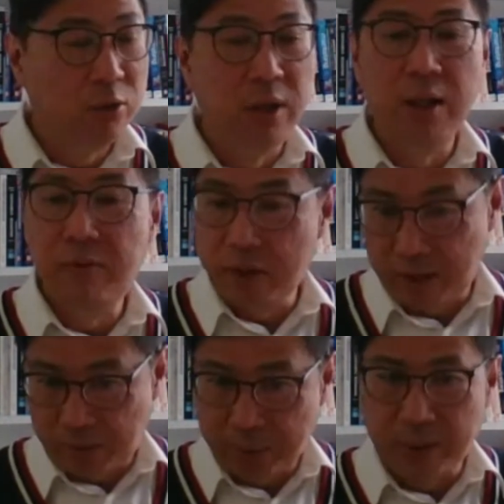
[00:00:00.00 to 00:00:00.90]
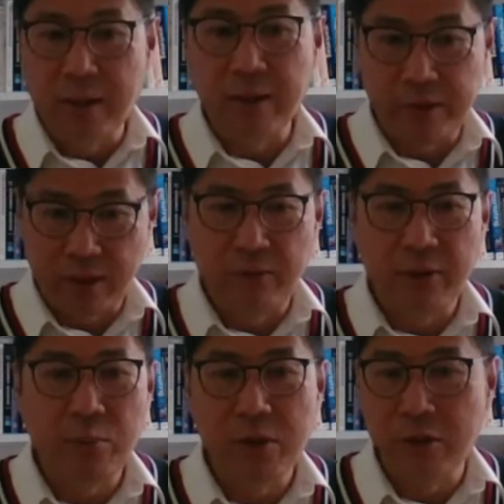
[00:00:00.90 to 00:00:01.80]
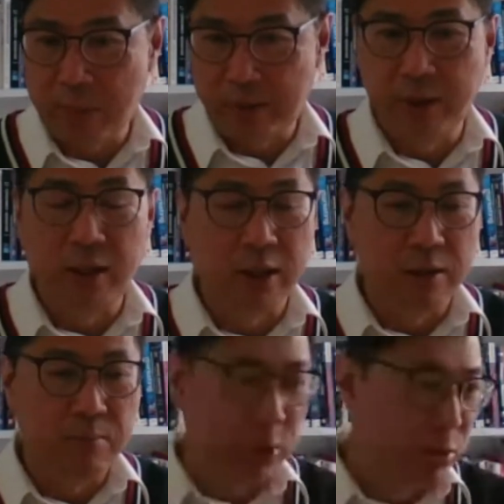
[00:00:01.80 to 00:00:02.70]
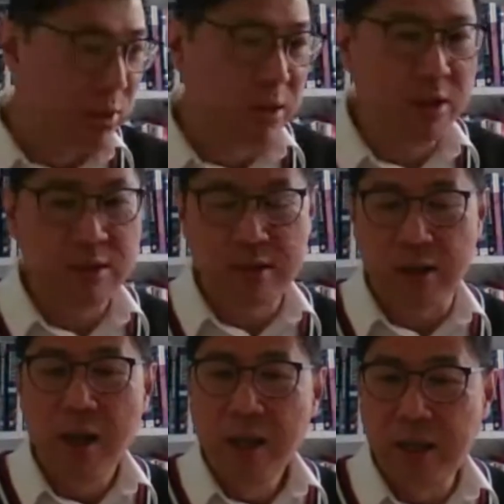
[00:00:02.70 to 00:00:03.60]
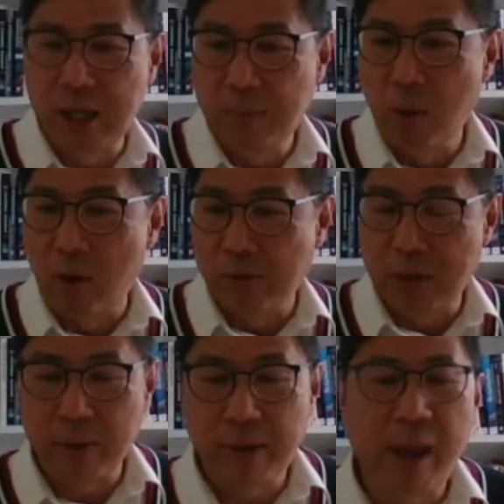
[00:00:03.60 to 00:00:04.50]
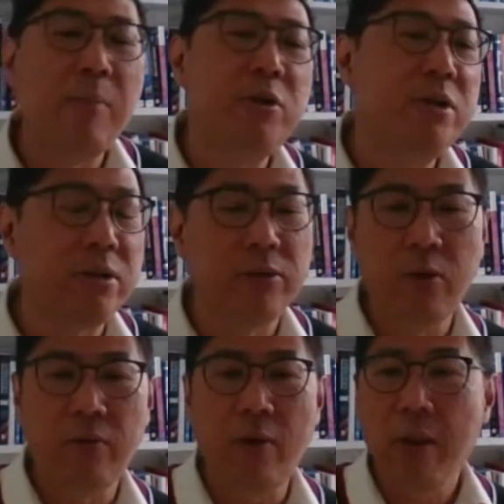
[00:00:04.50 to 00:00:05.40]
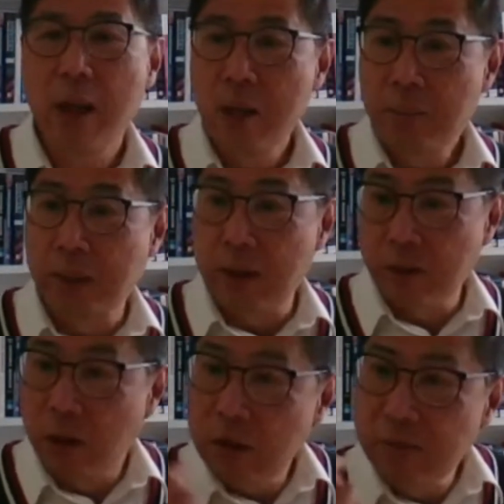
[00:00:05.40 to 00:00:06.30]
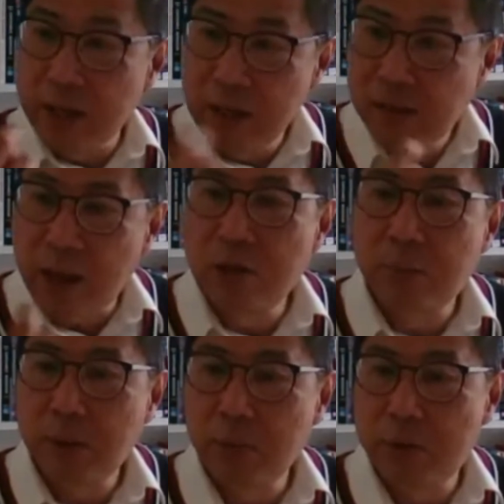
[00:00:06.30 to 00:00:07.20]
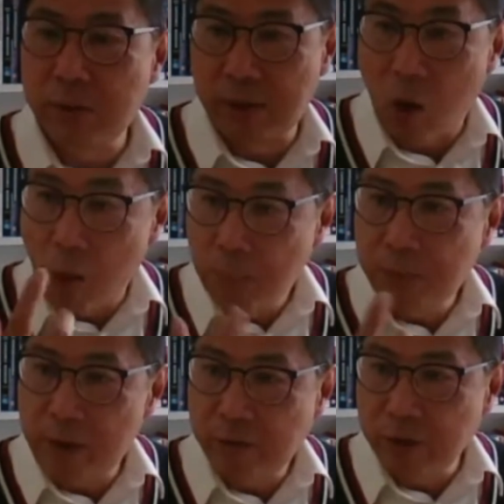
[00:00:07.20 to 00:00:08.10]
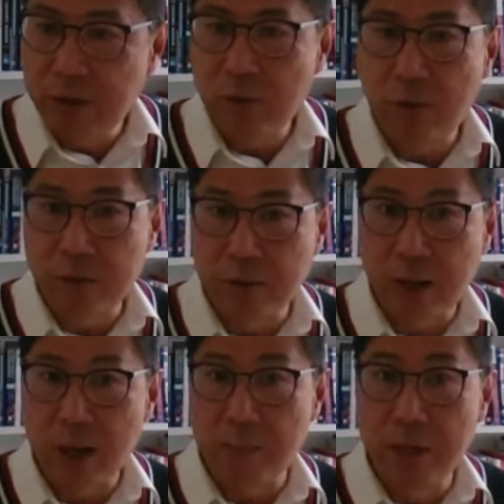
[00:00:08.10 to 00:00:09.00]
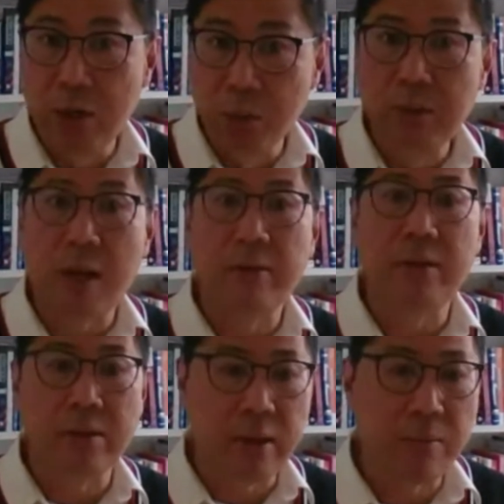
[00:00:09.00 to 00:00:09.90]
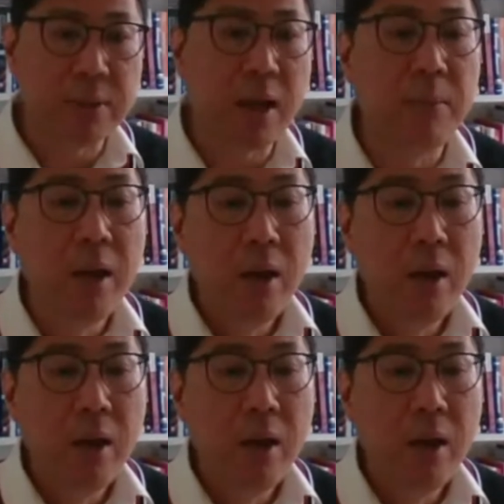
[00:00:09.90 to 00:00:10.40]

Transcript: deliver this particular service, which is basically the computers, the keyboards, our cameras, and so forth. But there's a lot of intangible, which is the operand resources that are being utilized at the same time.